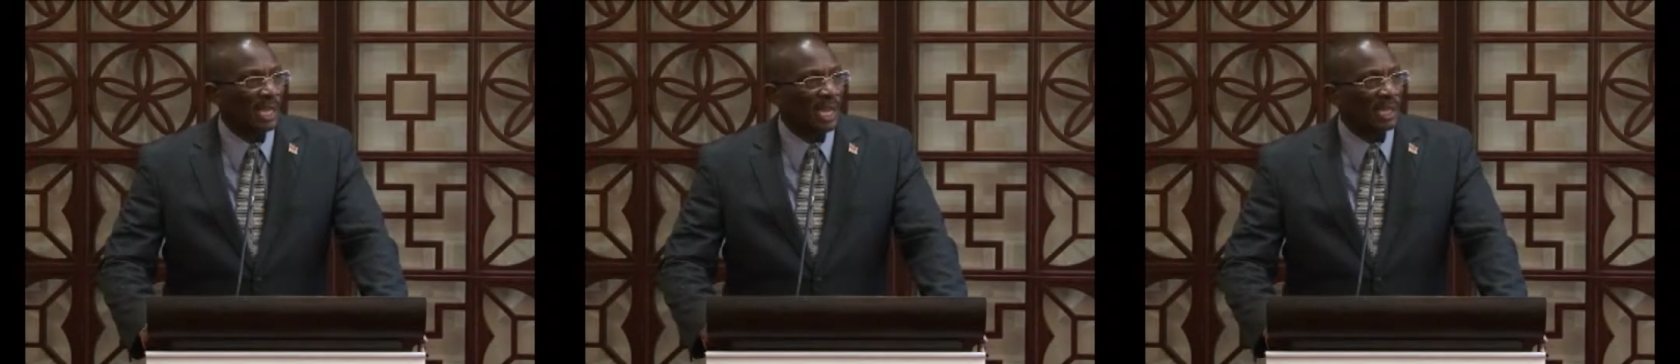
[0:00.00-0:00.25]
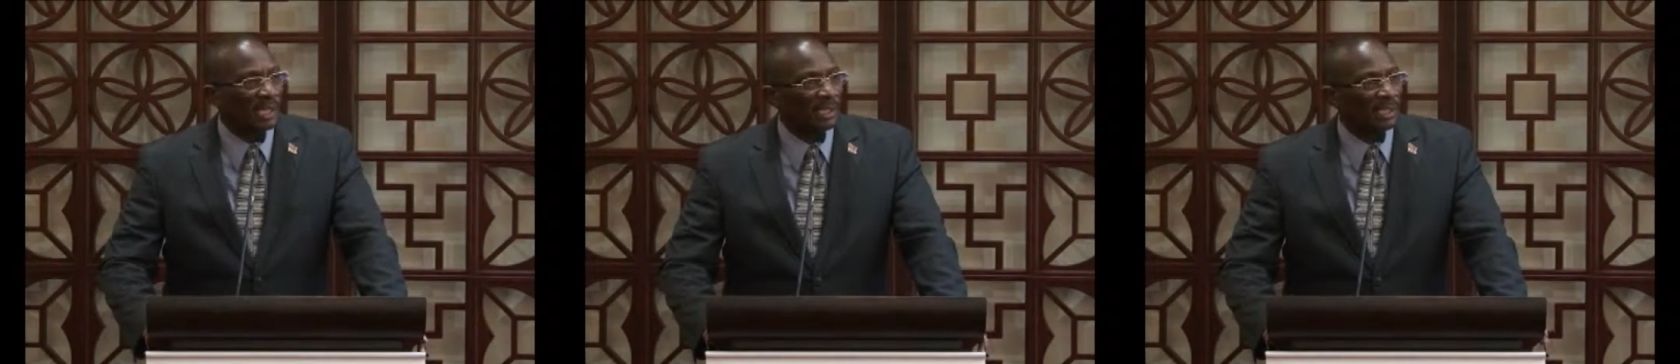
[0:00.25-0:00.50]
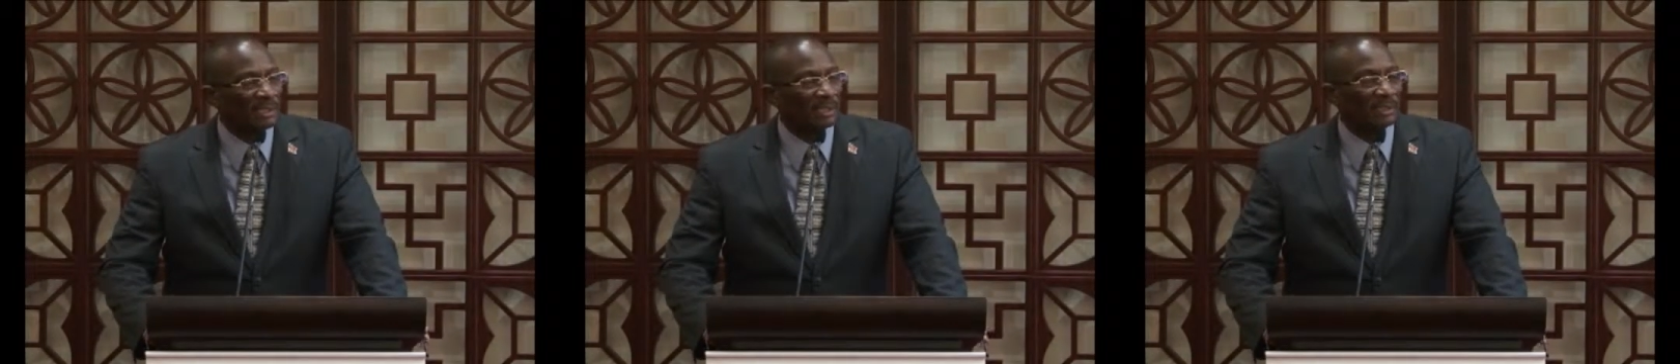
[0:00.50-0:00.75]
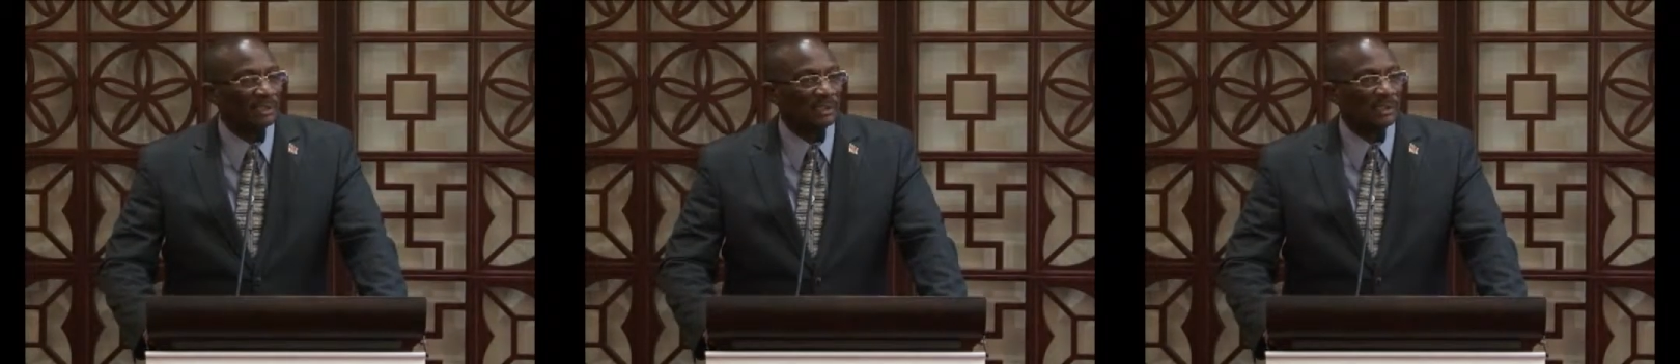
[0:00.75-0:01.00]
and
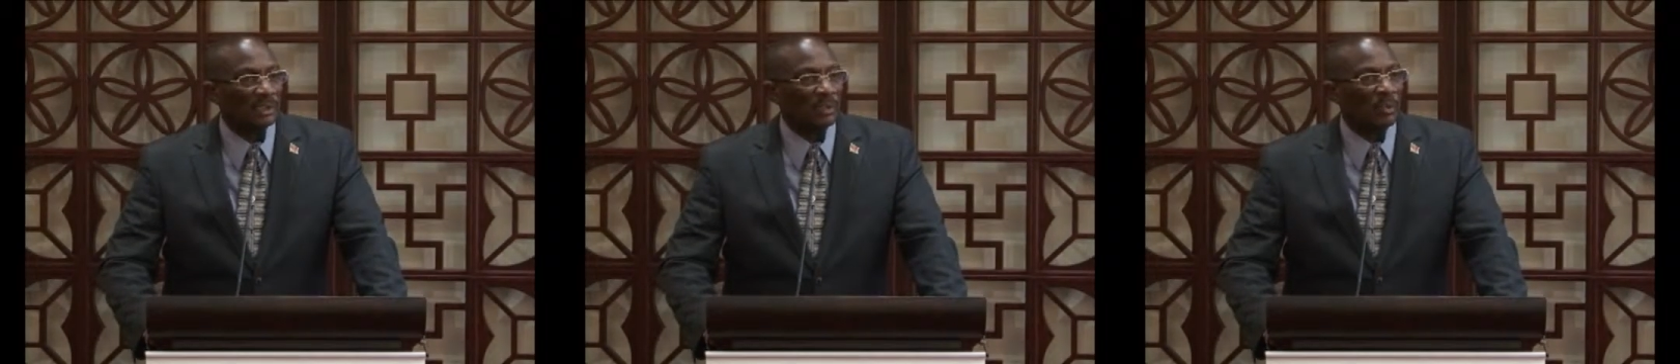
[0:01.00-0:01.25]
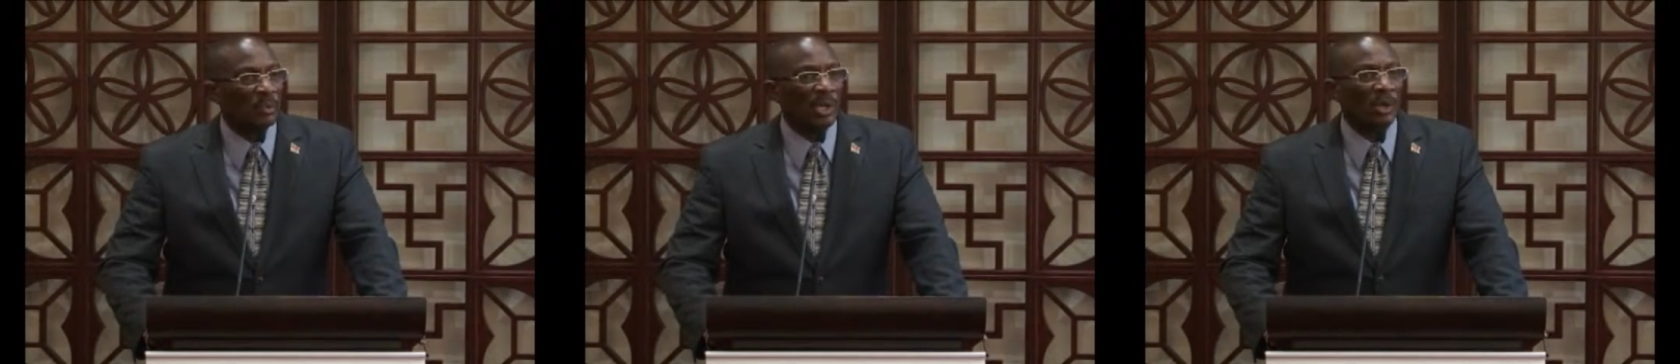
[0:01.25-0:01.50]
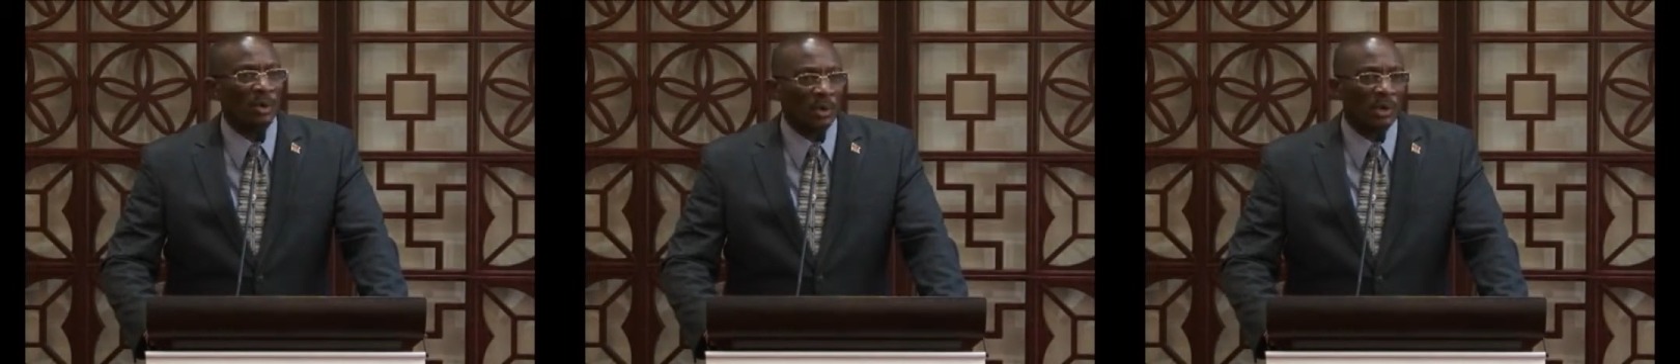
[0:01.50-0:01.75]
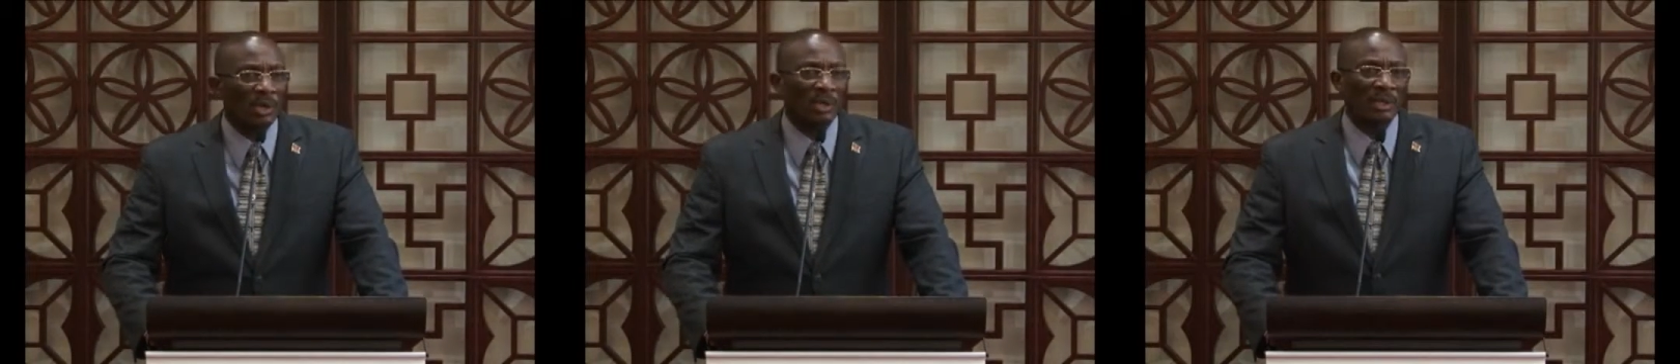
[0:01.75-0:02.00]
we
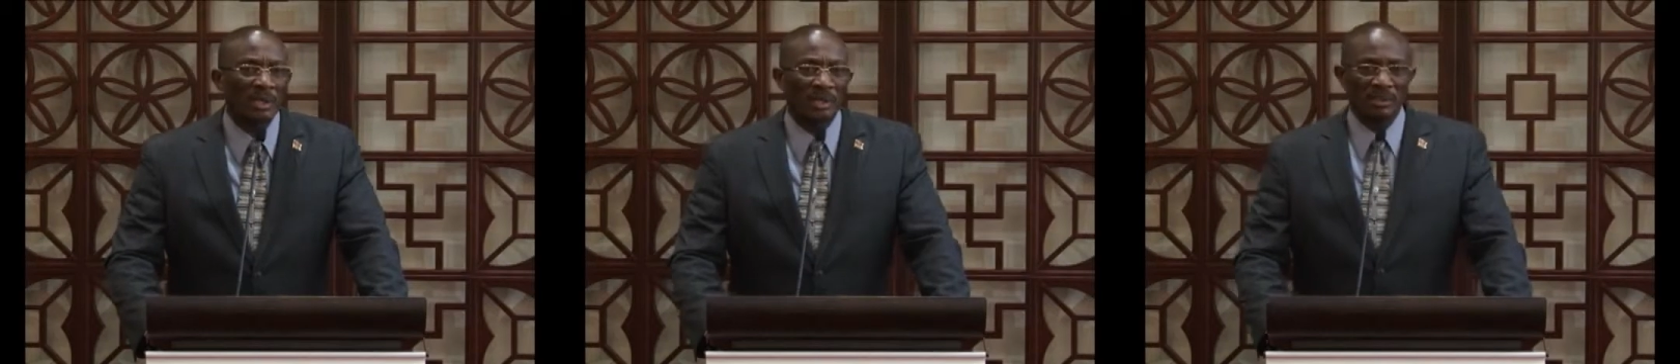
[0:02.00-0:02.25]
all